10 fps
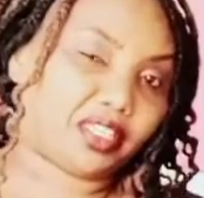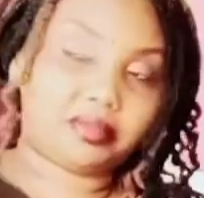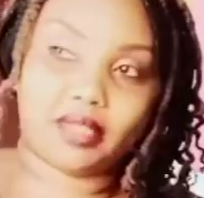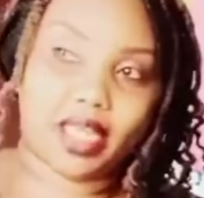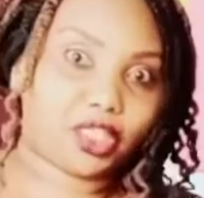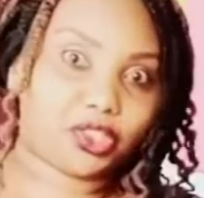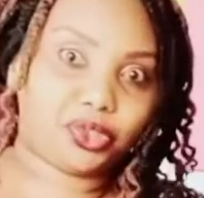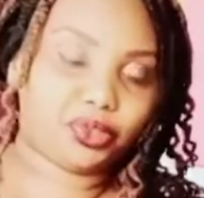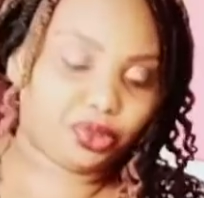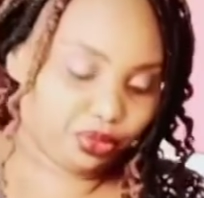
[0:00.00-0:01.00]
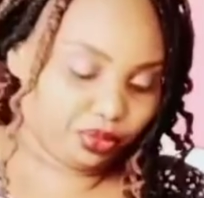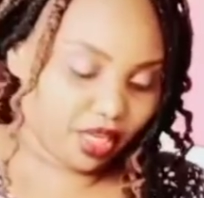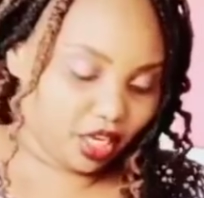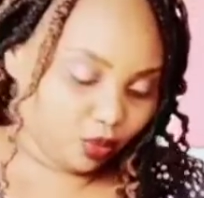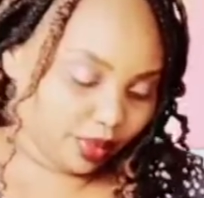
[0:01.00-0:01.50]
like I should do
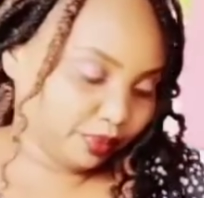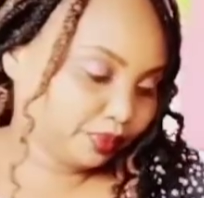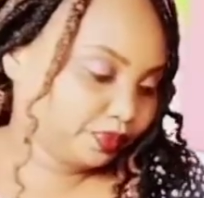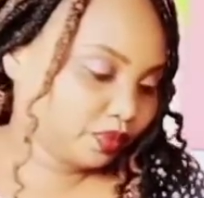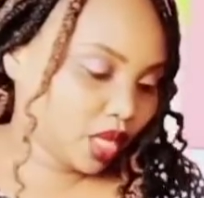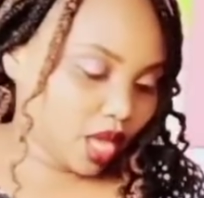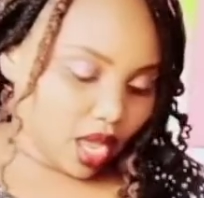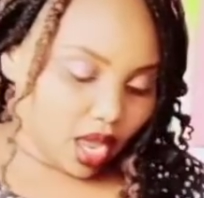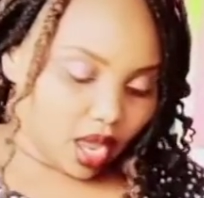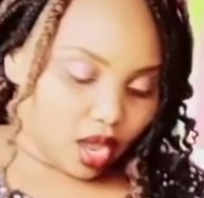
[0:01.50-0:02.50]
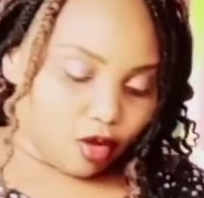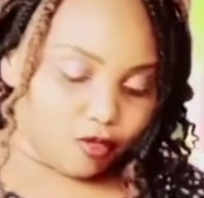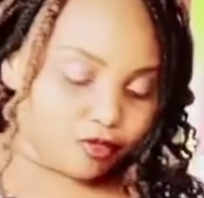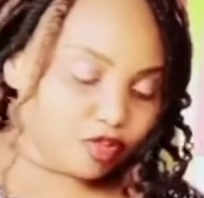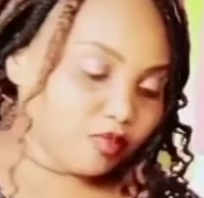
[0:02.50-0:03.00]
anyway.
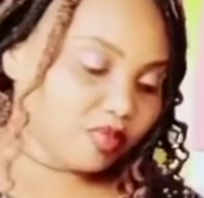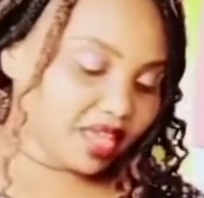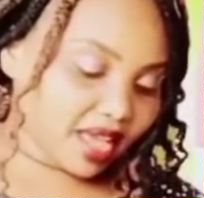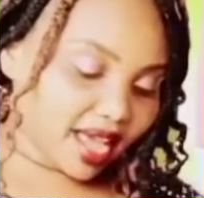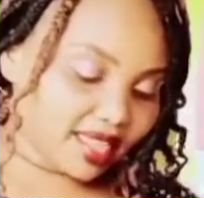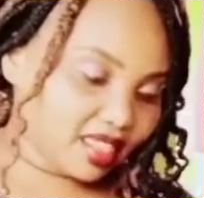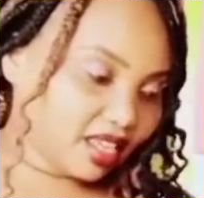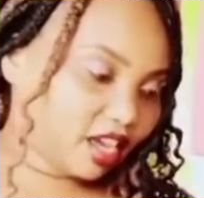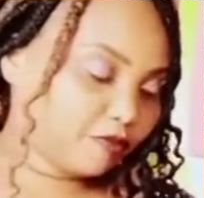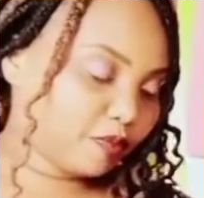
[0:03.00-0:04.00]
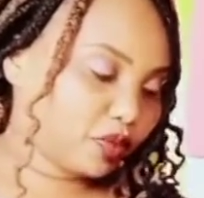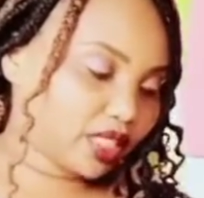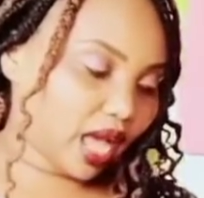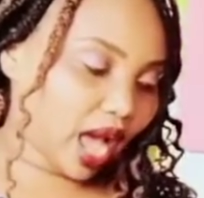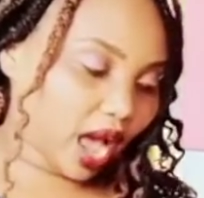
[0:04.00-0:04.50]
From there, I think I've put
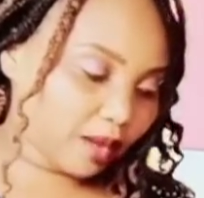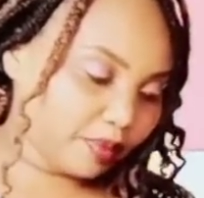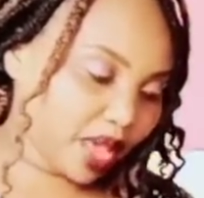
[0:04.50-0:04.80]
up